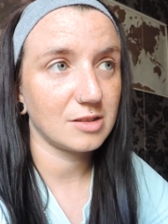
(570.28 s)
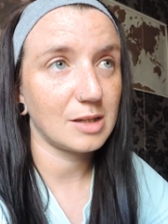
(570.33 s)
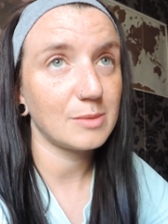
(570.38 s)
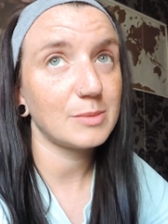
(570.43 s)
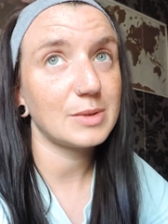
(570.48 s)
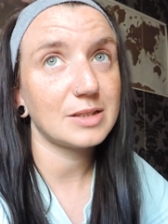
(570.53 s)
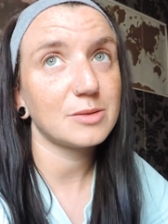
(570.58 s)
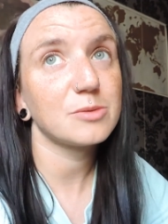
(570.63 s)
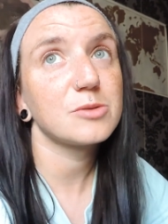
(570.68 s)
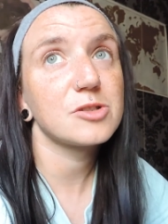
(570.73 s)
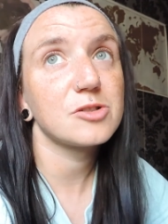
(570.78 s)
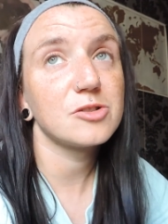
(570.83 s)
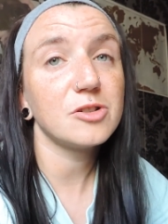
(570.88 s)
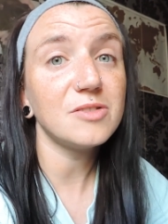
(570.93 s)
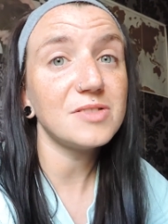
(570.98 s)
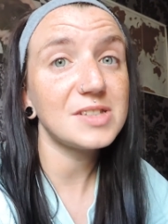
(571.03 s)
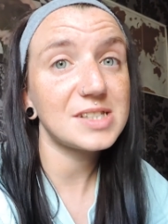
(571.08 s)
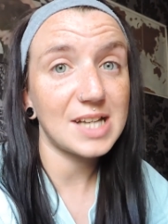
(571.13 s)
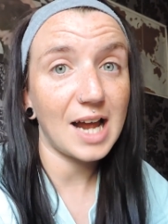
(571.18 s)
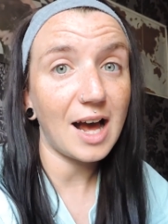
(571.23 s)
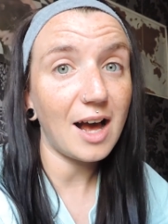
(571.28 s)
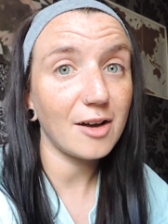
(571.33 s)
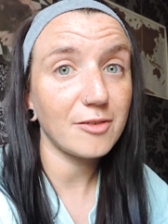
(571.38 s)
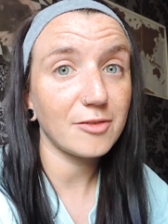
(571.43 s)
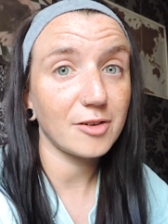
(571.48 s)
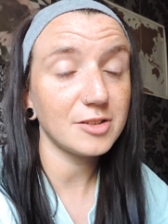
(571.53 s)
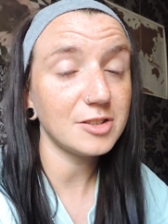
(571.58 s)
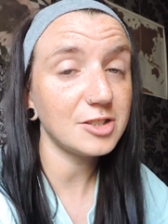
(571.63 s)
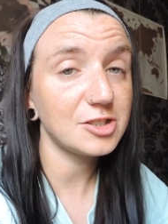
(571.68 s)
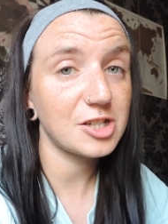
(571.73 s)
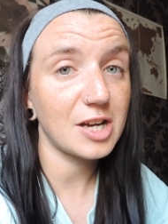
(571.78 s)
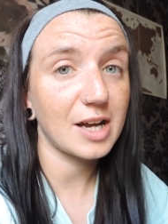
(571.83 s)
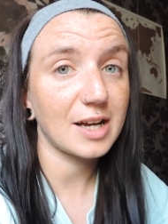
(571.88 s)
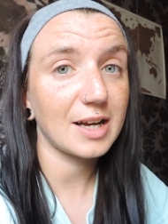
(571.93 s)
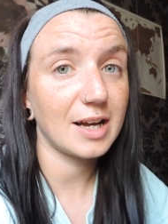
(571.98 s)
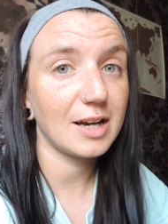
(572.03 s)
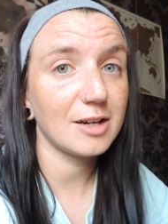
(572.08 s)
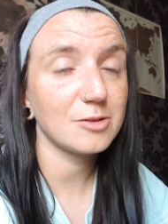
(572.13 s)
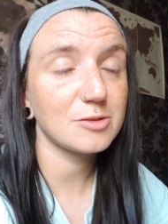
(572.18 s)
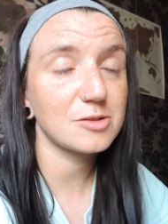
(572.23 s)
I mean, there was enough staff on the
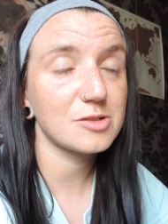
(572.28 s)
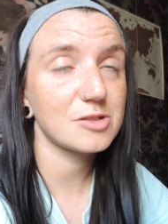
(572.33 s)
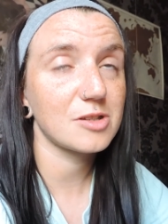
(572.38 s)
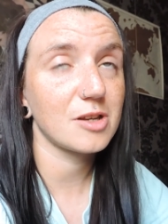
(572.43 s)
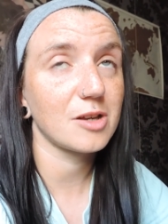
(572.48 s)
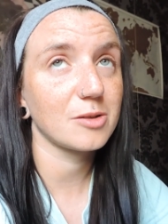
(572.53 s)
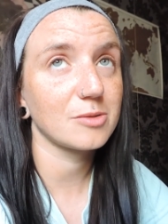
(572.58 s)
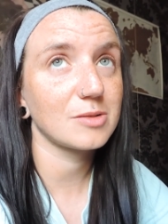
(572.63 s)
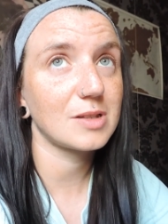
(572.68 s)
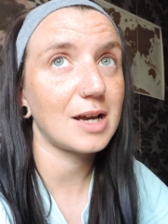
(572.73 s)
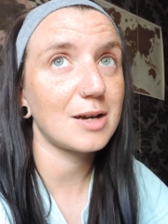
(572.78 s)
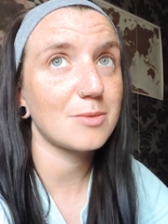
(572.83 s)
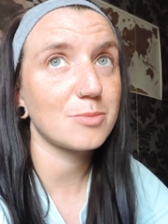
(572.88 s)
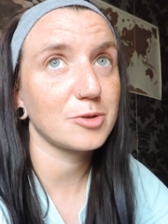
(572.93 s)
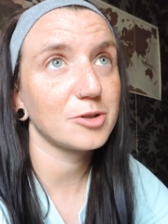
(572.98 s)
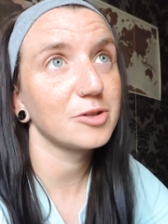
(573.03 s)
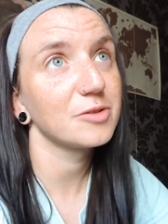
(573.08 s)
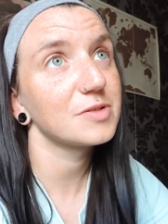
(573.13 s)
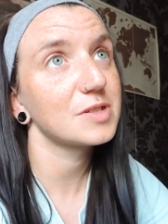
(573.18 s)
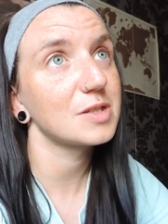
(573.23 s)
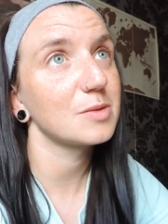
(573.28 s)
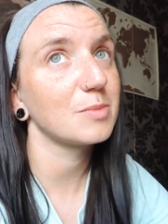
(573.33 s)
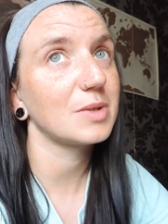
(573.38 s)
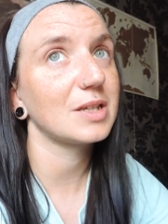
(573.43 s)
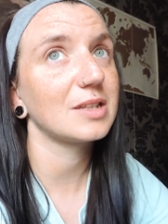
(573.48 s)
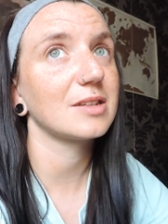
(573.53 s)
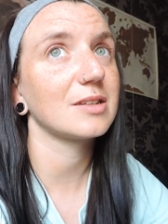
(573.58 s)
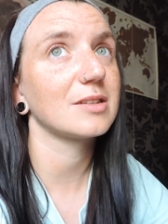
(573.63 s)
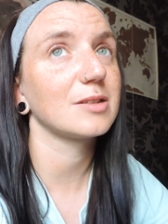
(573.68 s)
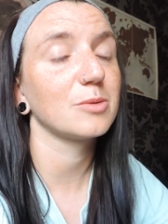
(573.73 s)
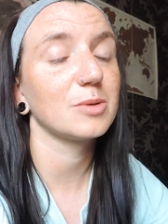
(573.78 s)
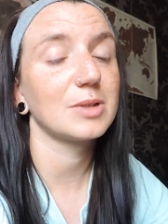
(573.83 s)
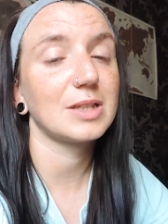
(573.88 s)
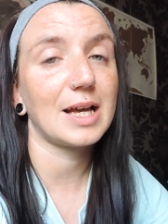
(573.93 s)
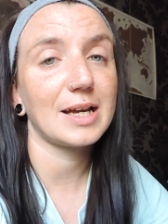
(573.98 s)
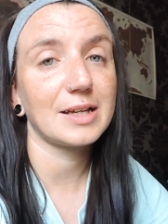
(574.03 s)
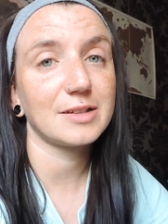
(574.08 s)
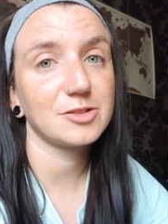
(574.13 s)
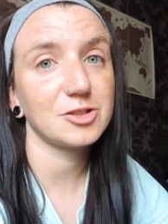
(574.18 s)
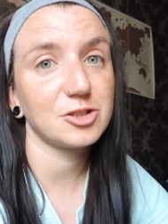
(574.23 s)
checkouts, so that proves to me that they were
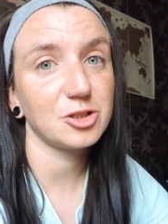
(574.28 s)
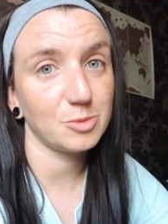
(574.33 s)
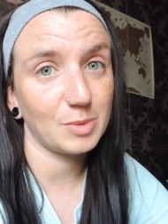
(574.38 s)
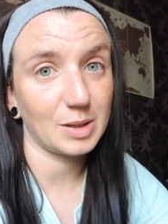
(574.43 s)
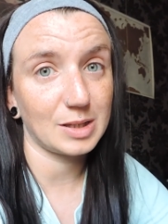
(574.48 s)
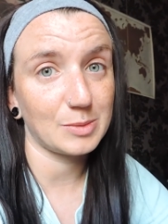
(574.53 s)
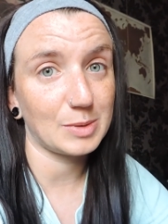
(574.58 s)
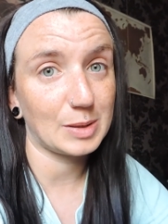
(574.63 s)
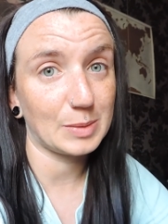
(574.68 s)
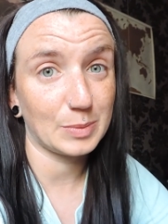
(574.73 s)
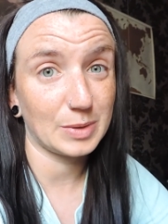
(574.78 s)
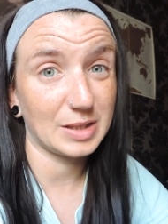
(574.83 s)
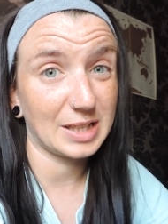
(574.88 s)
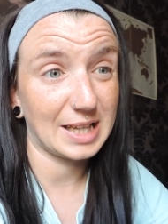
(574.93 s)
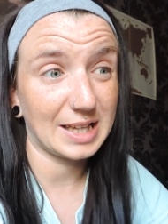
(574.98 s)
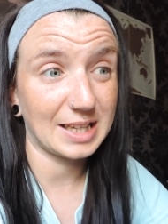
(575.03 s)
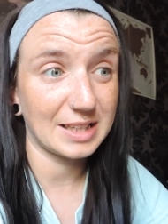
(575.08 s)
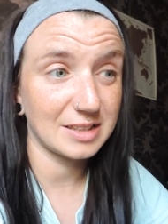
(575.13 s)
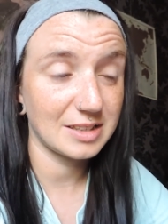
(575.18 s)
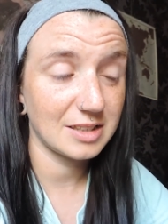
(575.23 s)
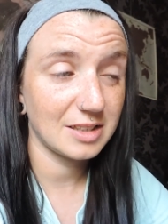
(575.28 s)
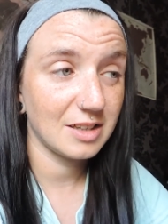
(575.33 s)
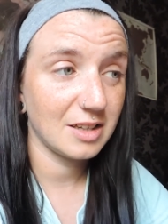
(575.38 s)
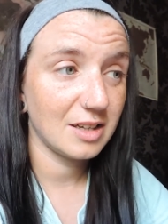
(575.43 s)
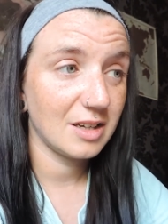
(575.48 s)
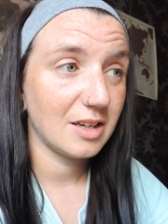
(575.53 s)
letting too many people in.